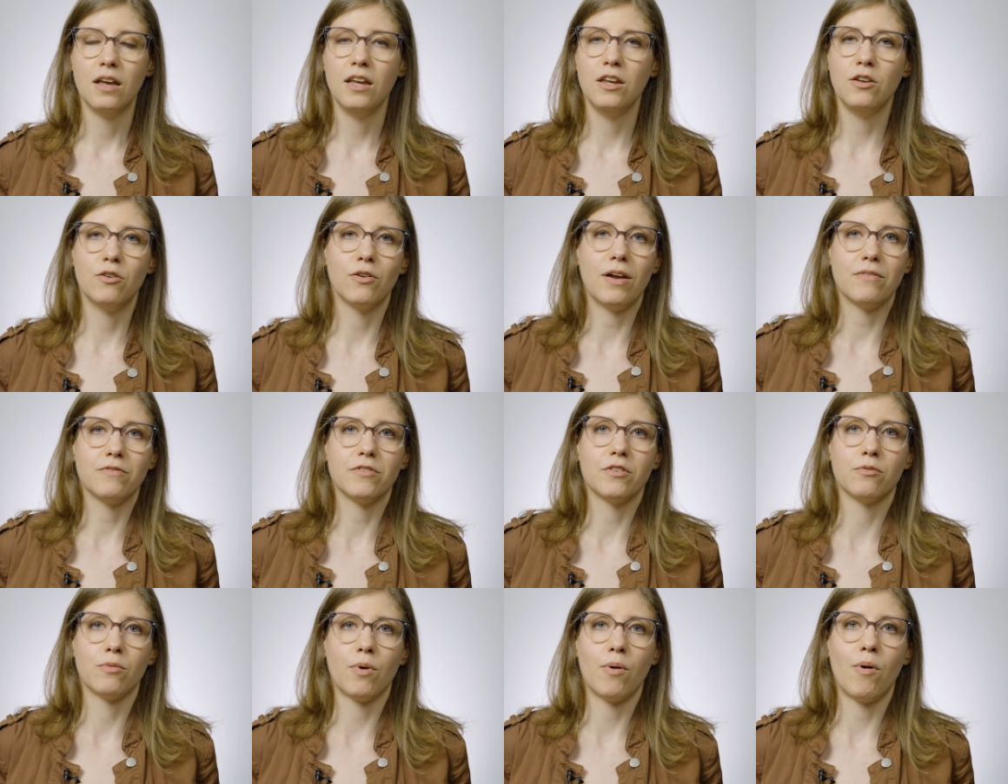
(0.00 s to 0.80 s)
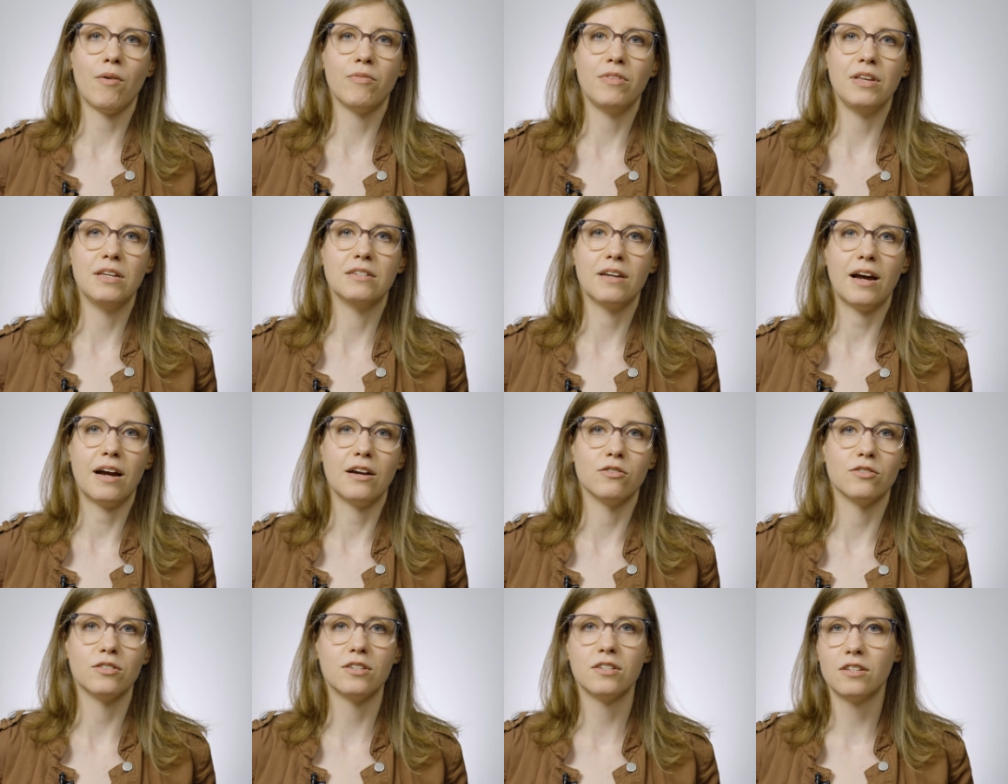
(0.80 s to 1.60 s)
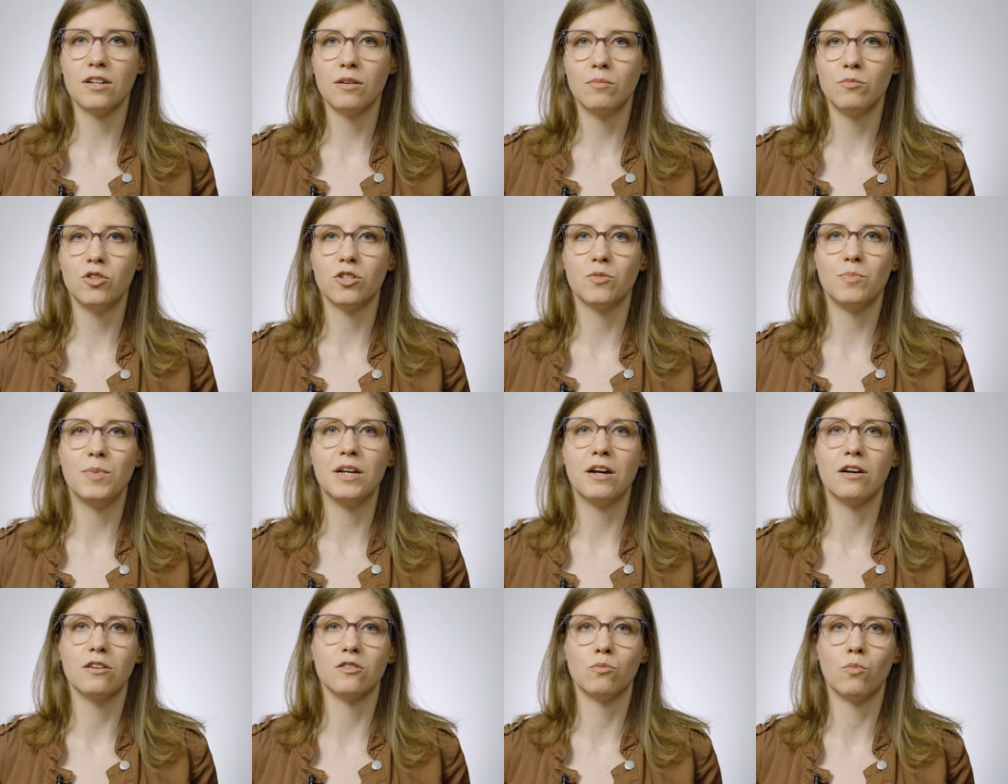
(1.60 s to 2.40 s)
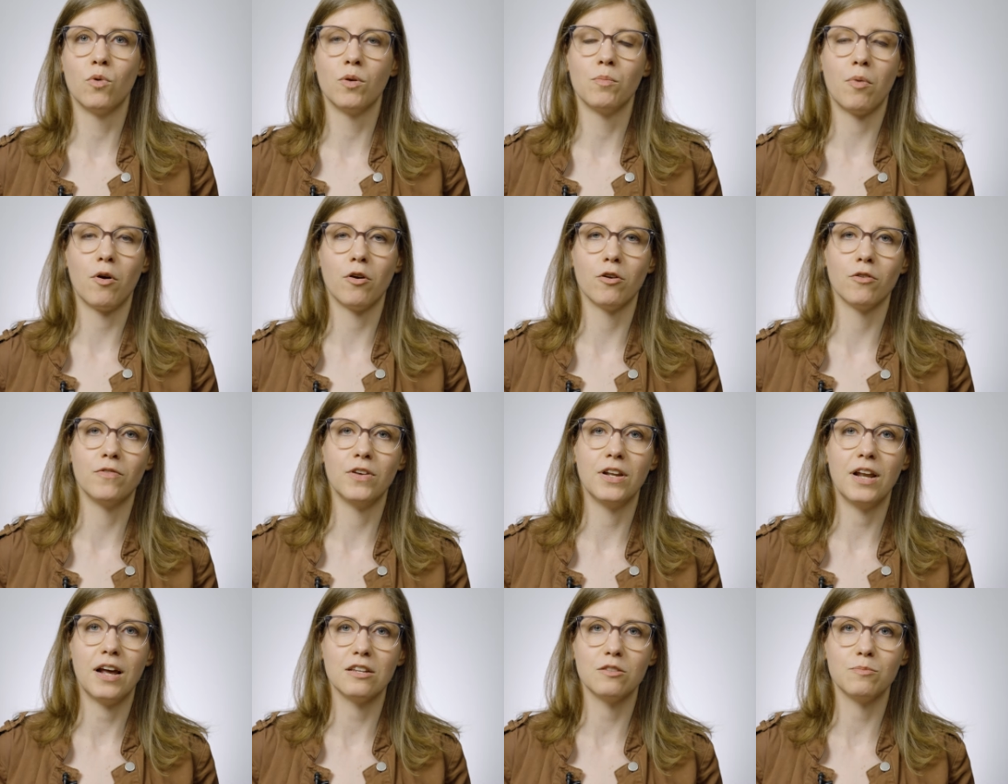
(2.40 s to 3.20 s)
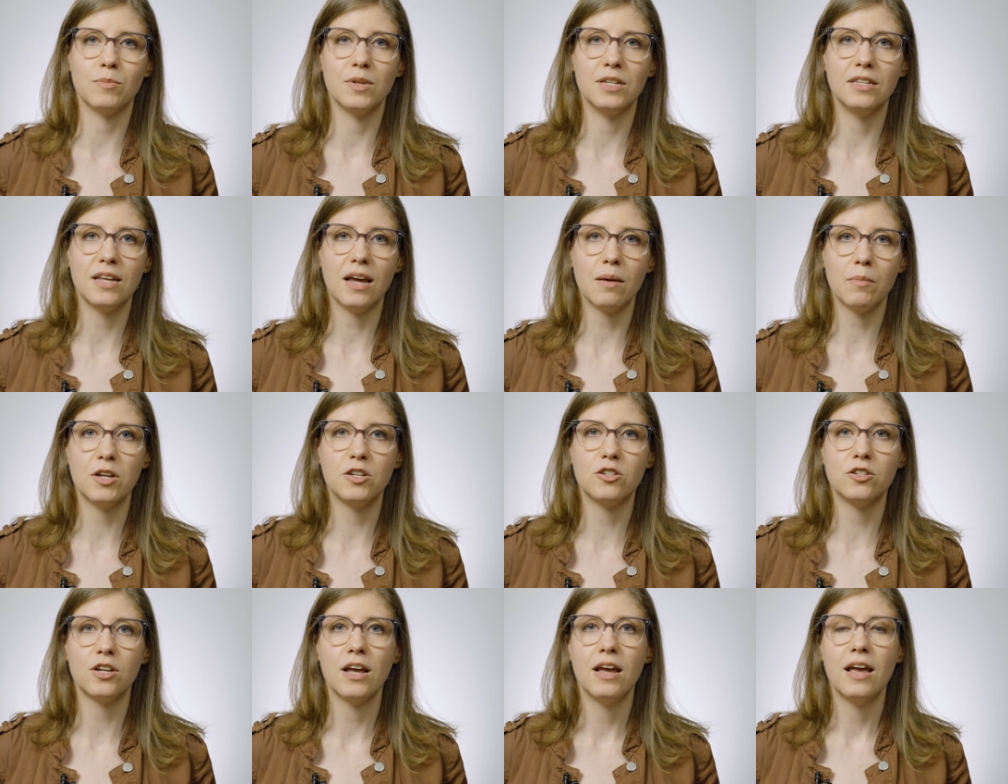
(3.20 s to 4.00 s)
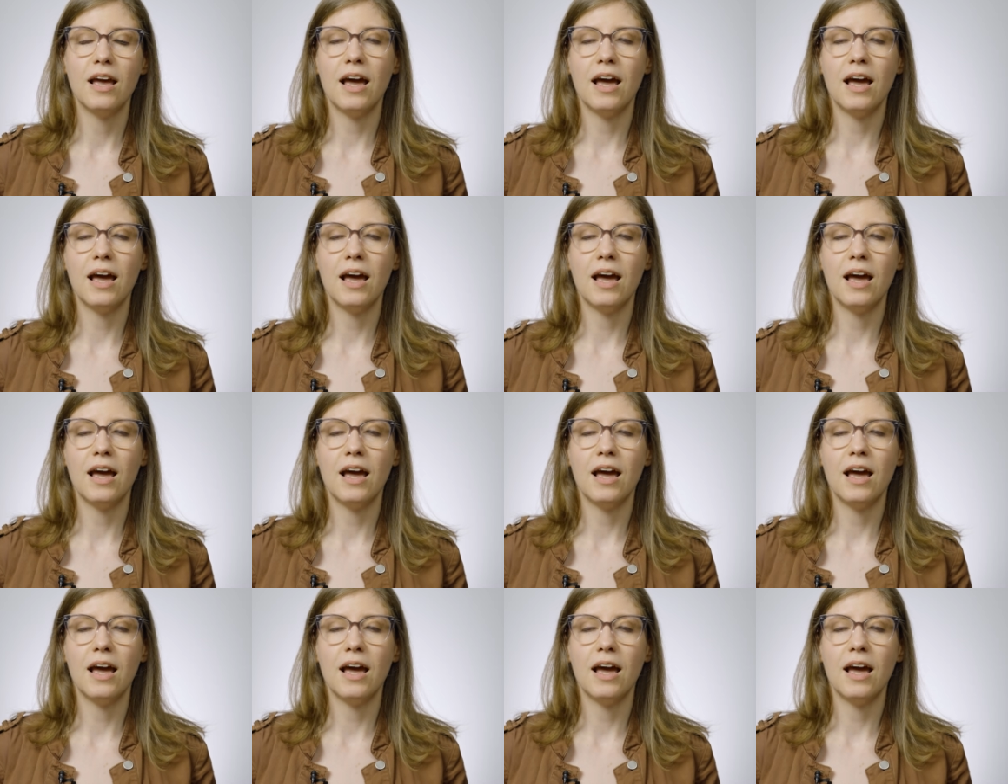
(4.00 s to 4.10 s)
You don't have to throw out the entire system just because one part of it has been damaged,